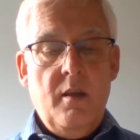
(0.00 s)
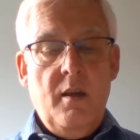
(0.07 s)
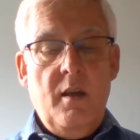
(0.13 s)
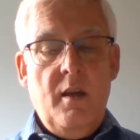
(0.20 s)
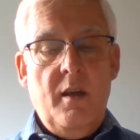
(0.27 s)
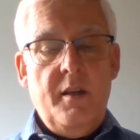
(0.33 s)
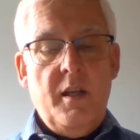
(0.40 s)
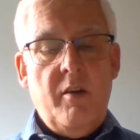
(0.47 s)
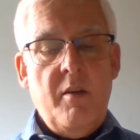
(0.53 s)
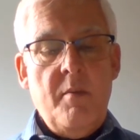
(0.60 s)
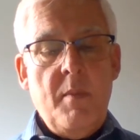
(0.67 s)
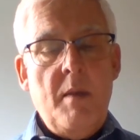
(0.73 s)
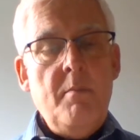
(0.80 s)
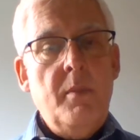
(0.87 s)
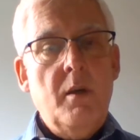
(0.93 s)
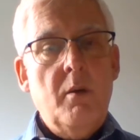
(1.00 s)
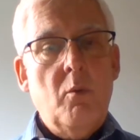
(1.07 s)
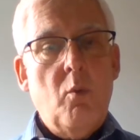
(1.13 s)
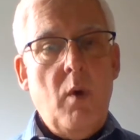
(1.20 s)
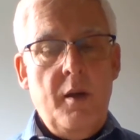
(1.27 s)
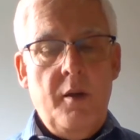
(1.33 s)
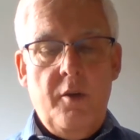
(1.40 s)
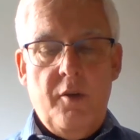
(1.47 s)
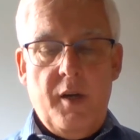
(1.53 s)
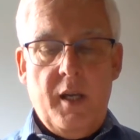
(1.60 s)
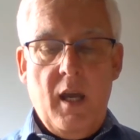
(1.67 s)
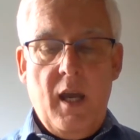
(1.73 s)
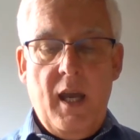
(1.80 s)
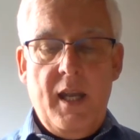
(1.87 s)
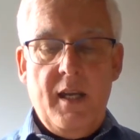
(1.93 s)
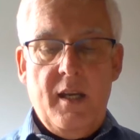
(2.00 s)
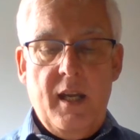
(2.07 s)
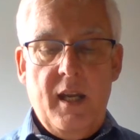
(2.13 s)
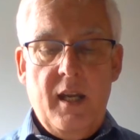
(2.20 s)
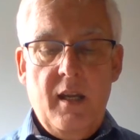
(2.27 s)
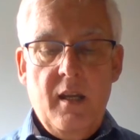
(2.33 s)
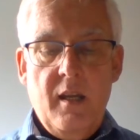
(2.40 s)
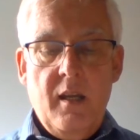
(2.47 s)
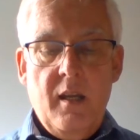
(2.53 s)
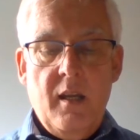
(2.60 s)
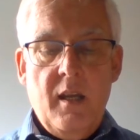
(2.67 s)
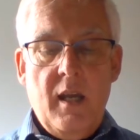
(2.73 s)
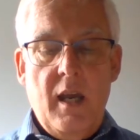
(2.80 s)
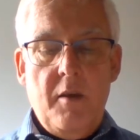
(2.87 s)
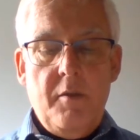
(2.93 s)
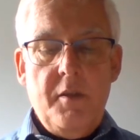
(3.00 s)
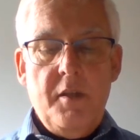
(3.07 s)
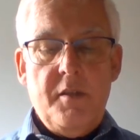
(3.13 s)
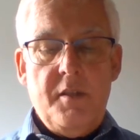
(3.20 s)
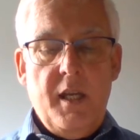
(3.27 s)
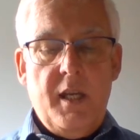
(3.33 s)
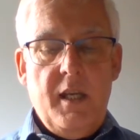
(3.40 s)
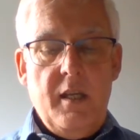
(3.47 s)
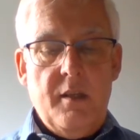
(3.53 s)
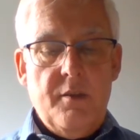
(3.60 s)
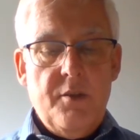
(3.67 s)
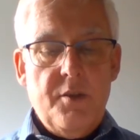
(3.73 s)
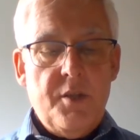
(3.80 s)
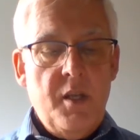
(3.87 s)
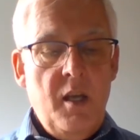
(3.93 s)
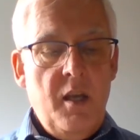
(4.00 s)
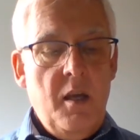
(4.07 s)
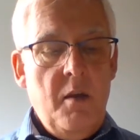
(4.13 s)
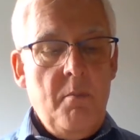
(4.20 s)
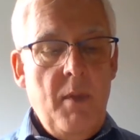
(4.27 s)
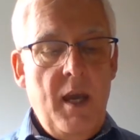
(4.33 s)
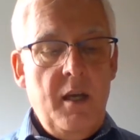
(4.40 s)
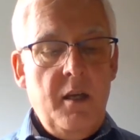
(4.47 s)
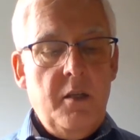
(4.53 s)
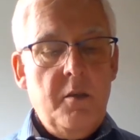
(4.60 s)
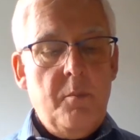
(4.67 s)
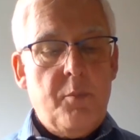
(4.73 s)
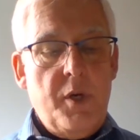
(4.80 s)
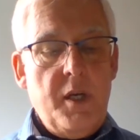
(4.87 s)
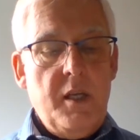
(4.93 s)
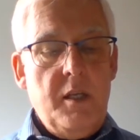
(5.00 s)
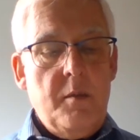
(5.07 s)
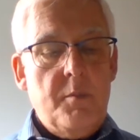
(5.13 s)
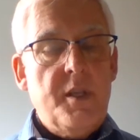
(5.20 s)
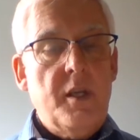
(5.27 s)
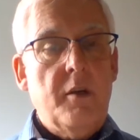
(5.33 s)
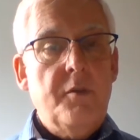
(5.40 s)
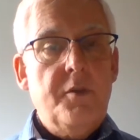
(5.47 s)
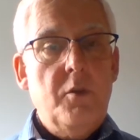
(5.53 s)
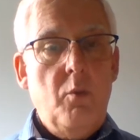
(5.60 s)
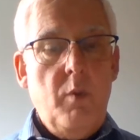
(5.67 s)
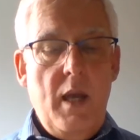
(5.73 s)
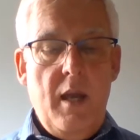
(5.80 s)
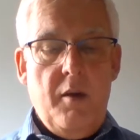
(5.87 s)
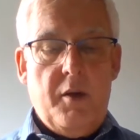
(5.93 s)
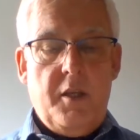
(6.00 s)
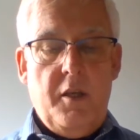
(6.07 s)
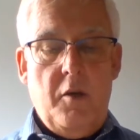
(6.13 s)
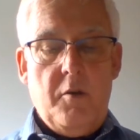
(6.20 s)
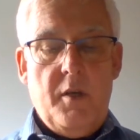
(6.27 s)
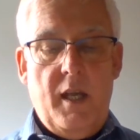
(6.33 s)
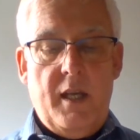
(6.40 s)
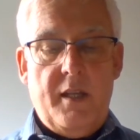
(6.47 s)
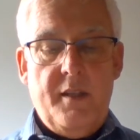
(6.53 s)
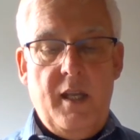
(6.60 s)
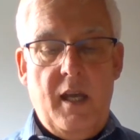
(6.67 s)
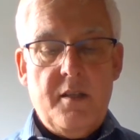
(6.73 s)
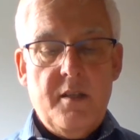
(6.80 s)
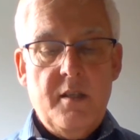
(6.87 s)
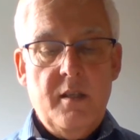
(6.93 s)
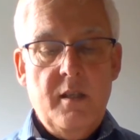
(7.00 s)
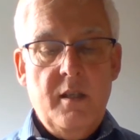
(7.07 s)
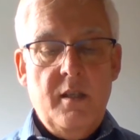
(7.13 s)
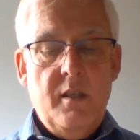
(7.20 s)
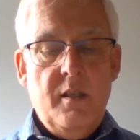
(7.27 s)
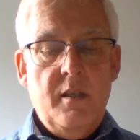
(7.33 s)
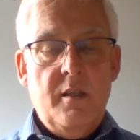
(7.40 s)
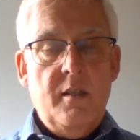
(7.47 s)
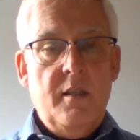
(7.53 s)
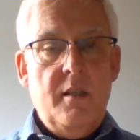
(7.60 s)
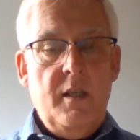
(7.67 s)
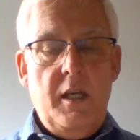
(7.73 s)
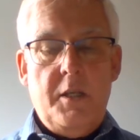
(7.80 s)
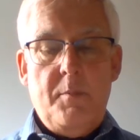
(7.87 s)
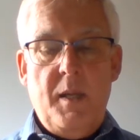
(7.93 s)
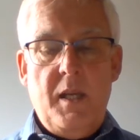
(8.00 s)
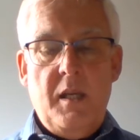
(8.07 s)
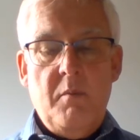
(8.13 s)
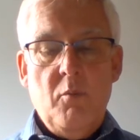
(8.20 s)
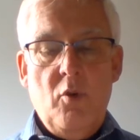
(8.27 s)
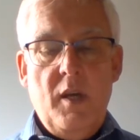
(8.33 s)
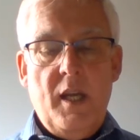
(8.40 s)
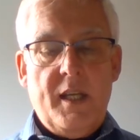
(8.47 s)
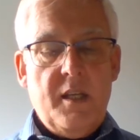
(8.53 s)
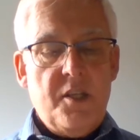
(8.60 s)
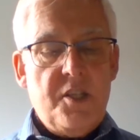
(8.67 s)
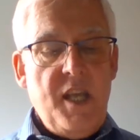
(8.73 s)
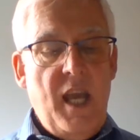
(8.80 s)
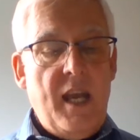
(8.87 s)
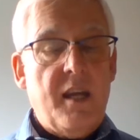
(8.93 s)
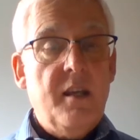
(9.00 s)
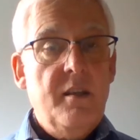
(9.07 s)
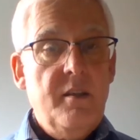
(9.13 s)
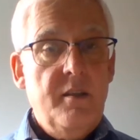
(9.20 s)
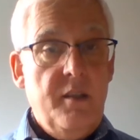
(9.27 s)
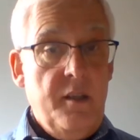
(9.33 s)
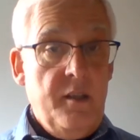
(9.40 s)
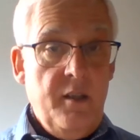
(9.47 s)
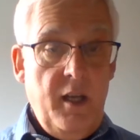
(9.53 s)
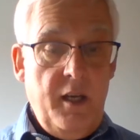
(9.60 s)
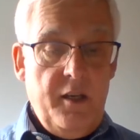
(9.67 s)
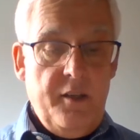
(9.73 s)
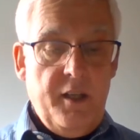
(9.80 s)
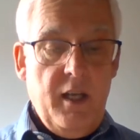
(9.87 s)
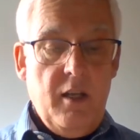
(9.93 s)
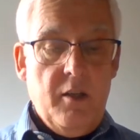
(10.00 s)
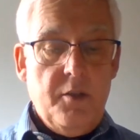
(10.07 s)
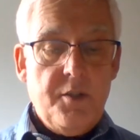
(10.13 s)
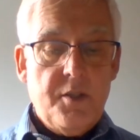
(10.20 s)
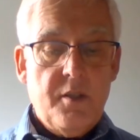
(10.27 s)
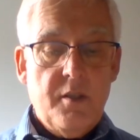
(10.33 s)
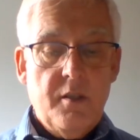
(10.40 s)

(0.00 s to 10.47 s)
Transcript: And I remember wondering idly how the dickens a man could bring himself to wear a coat like that, it being more like a sack than anything else.